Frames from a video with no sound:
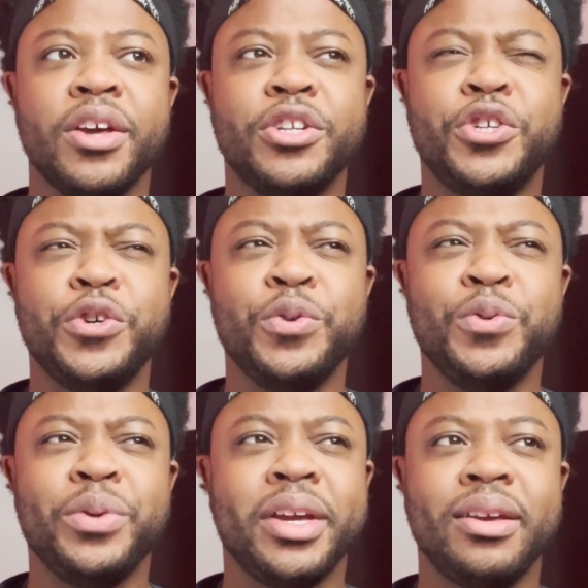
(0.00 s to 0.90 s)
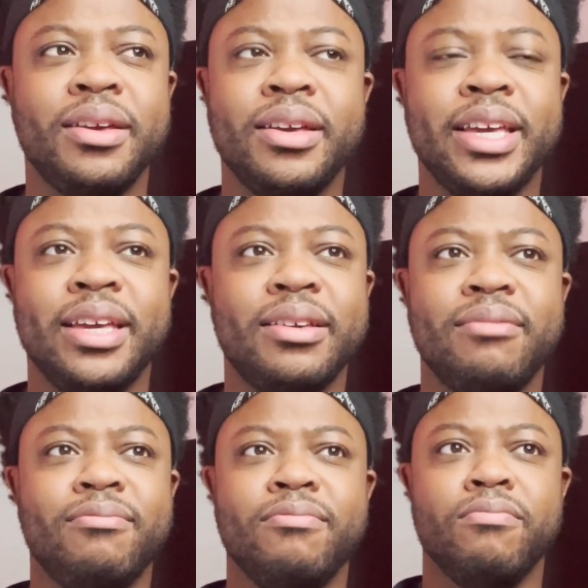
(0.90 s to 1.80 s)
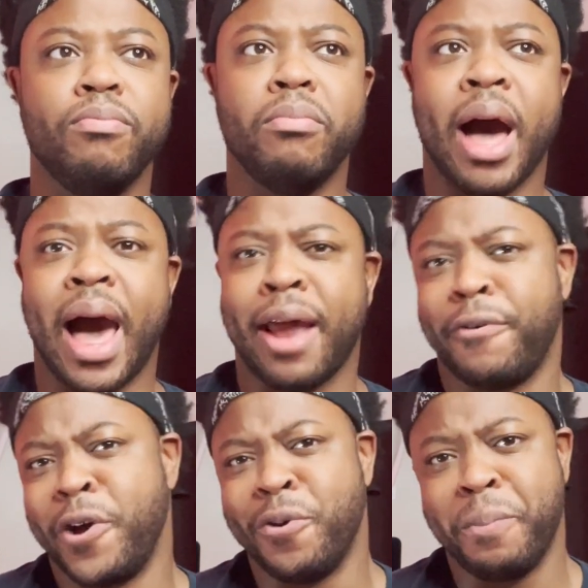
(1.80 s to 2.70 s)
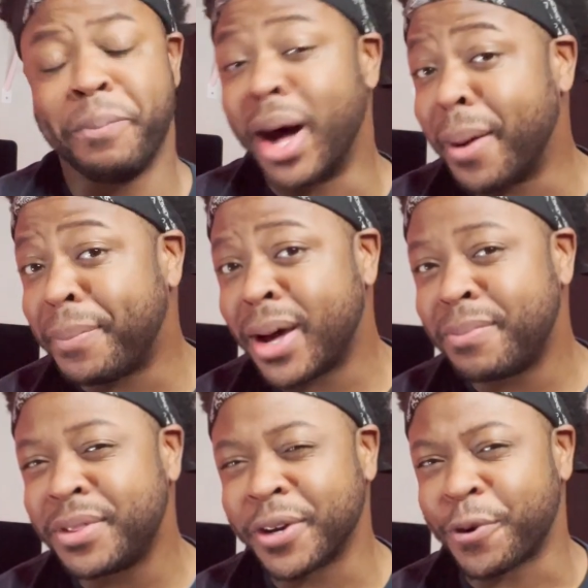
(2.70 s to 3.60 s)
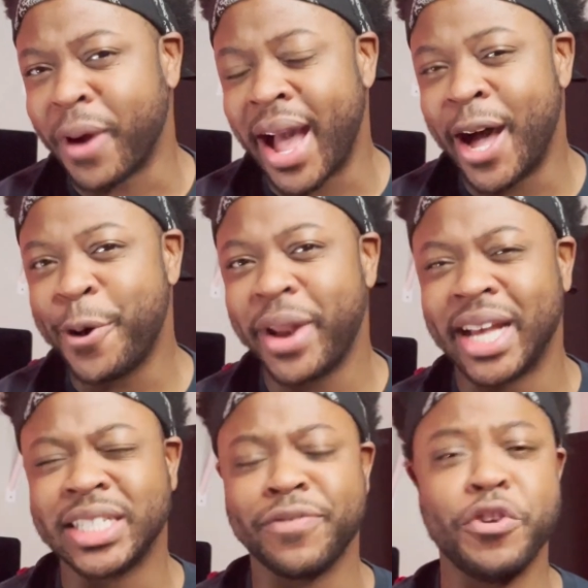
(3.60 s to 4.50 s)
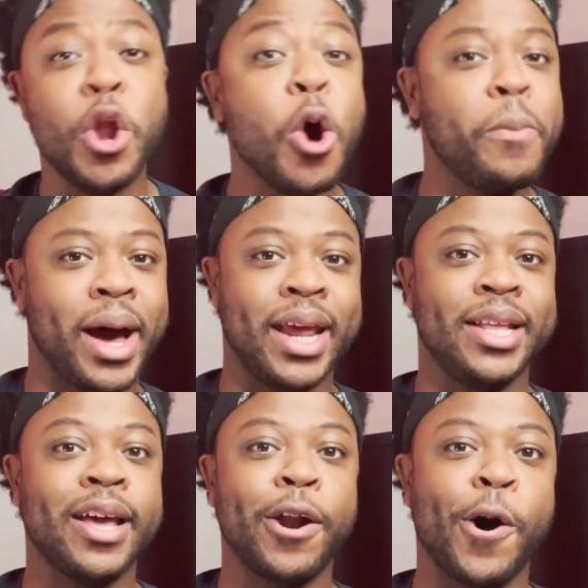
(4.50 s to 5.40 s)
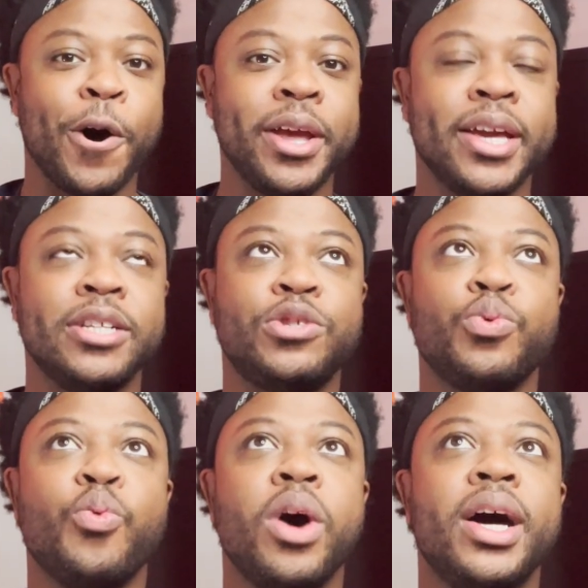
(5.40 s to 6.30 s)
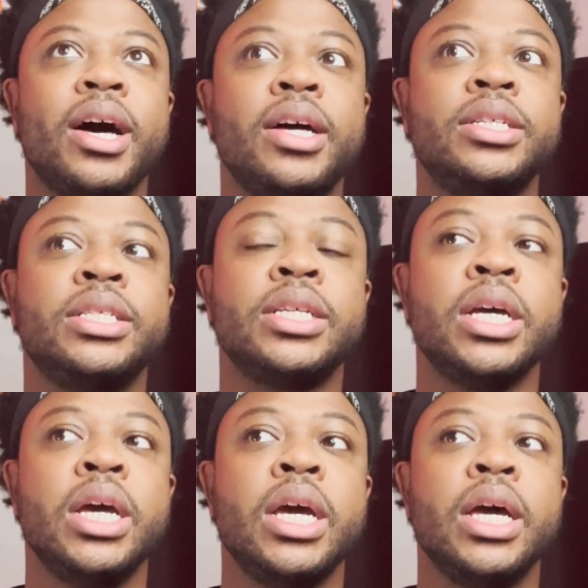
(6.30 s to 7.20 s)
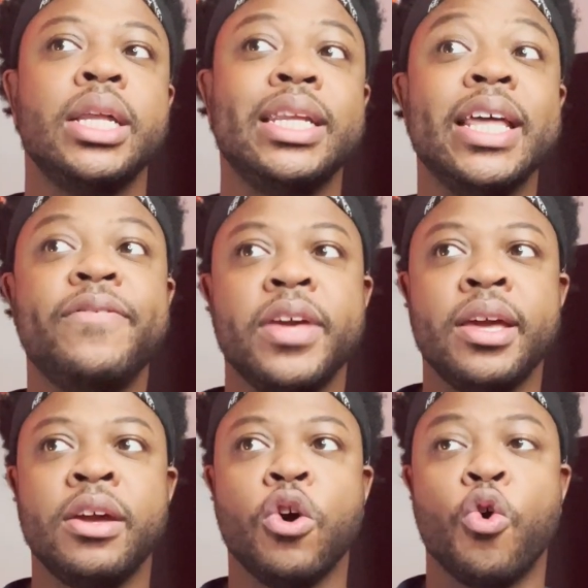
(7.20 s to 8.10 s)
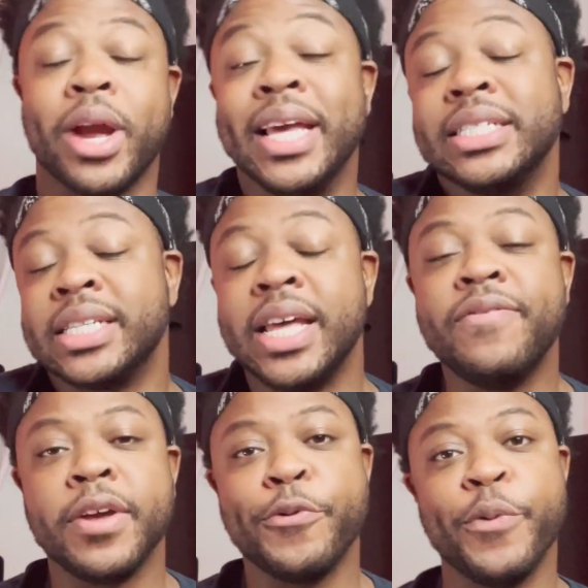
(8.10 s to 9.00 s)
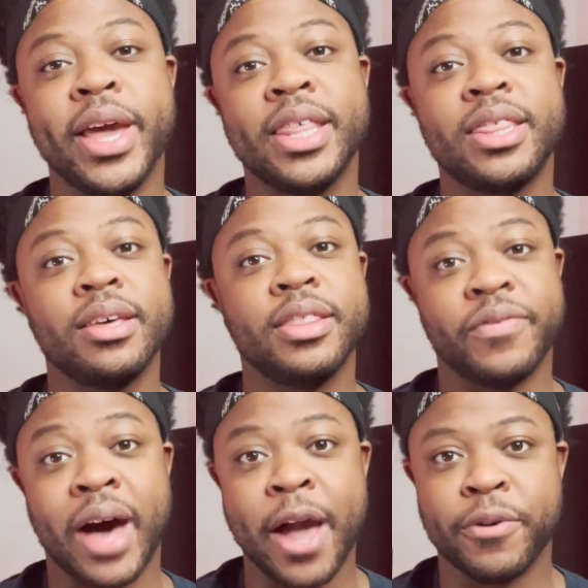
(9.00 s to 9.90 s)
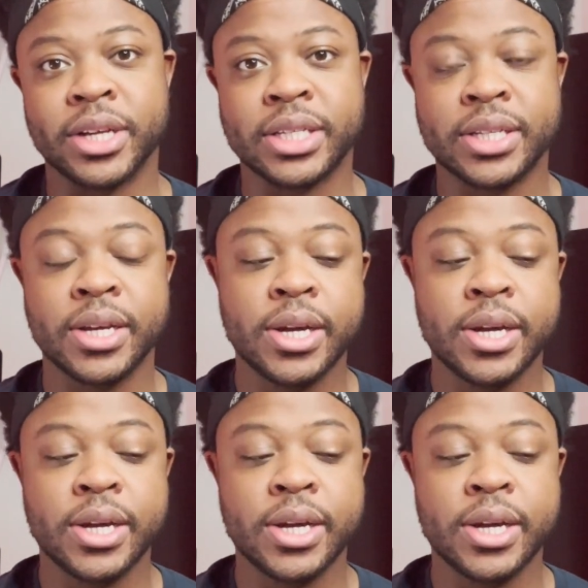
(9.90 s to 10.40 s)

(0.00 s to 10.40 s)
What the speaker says: to, I don't know, pump up the crowd as if nobody in that audience was living or is living with the virus.